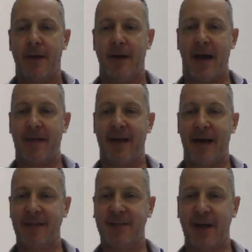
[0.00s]
I
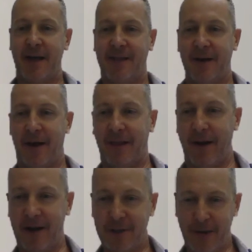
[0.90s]
think so. I think the
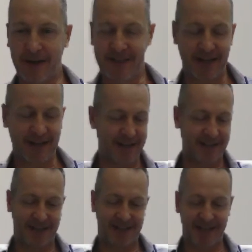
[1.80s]
last one
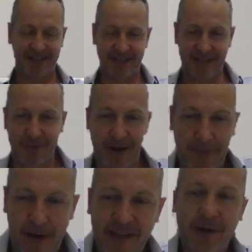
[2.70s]
is quite
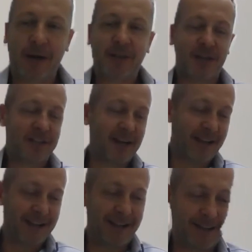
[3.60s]
a meaty question,
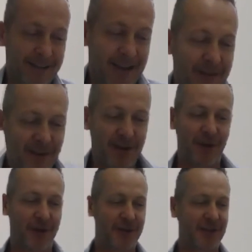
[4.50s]
so I'll leave it to
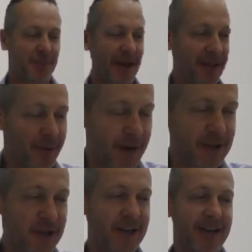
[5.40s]
you to explain the
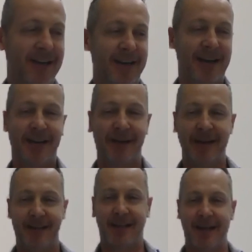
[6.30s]
question and deal
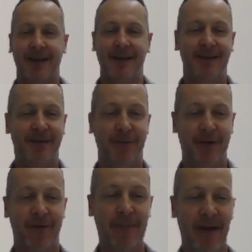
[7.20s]
it, and then
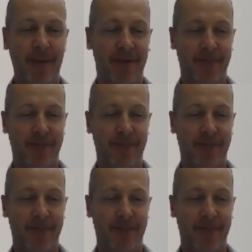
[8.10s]
we'll wrap it up.